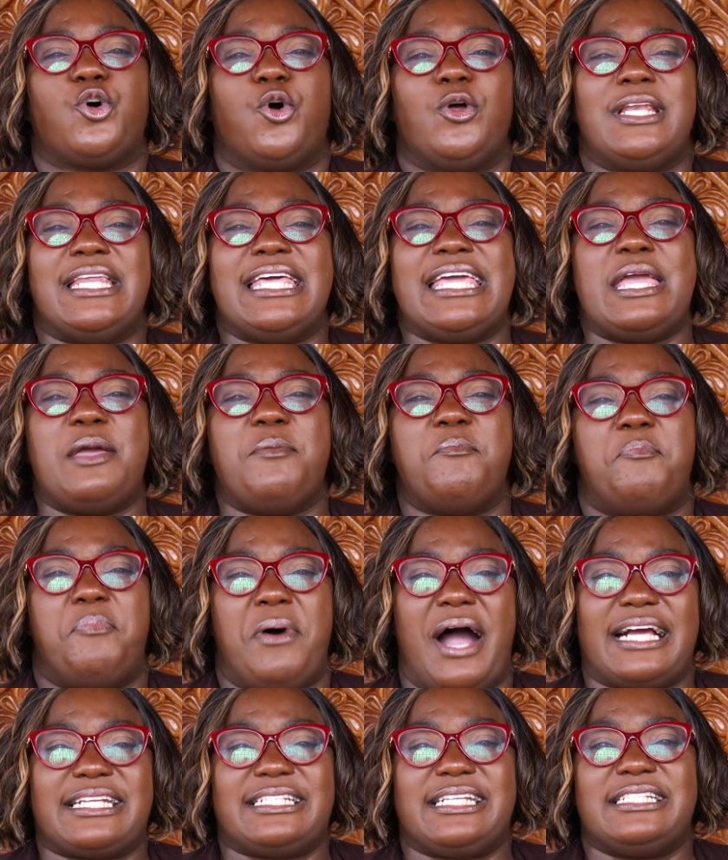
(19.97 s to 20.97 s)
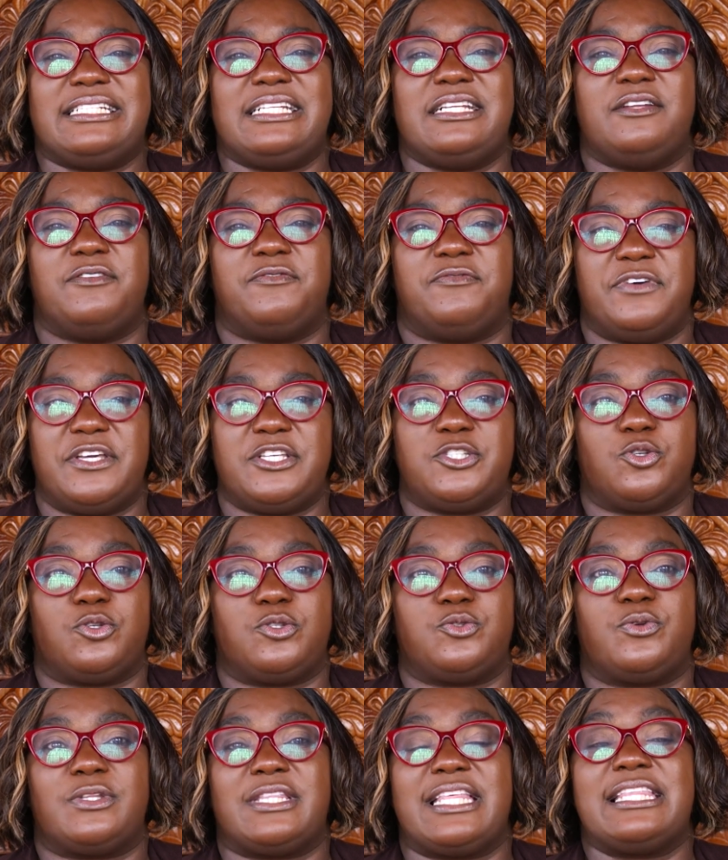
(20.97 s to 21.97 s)
only impacted
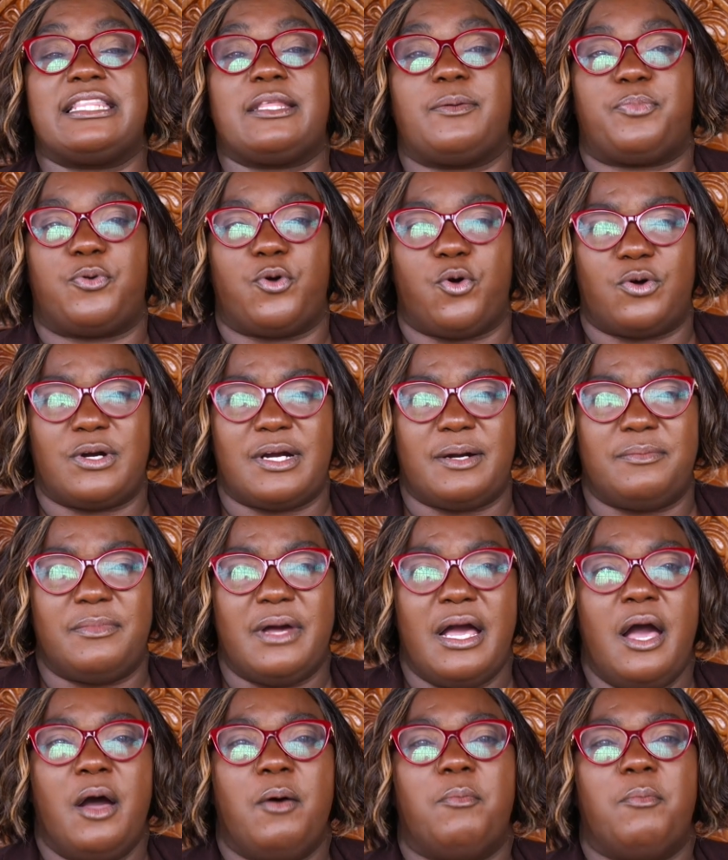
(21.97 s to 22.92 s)
individuals within the program,